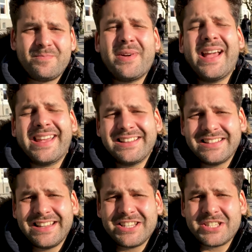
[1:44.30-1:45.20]
back in the
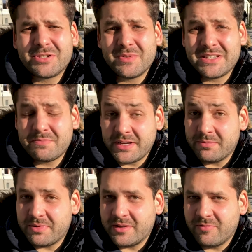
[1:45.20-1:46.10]
day, Swiss
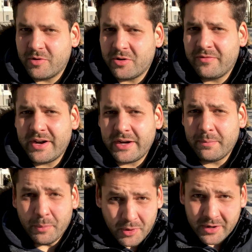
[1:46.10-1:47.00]
people were very
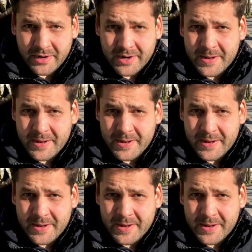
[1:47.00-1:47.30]
poor,